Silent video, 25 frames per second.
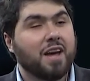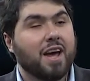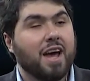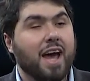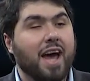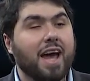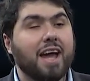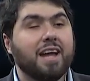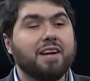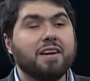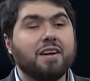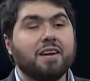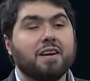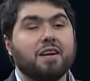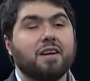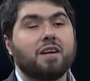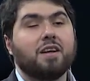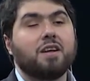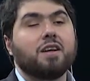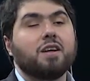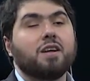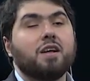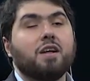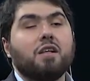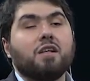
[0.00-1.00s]
And
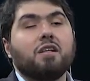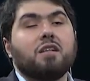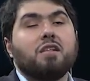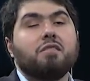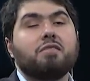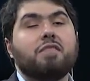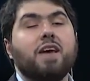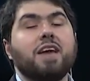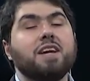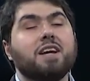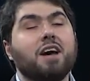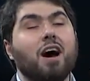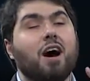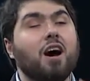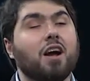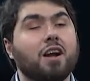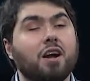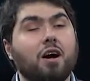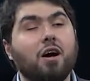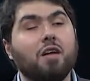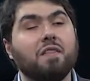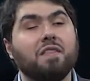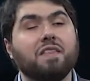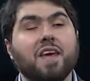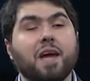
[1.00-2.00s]
they got
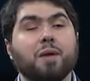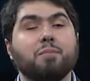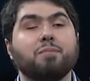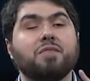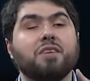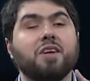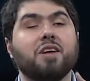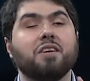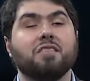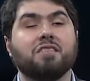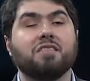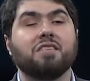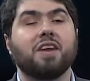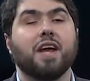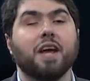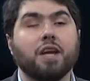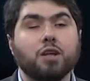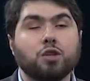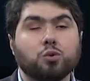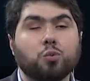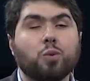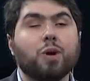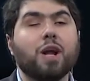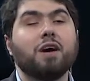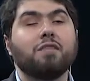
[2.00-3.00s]
on the MCA
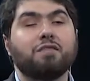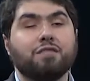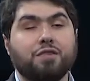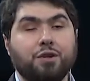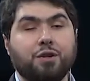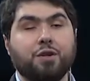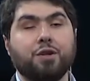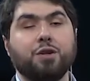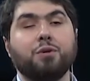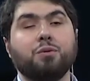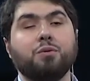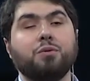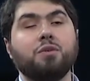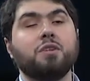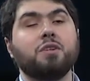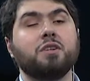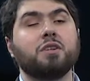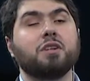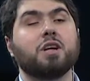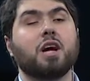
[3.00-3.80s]
stage one afternoon,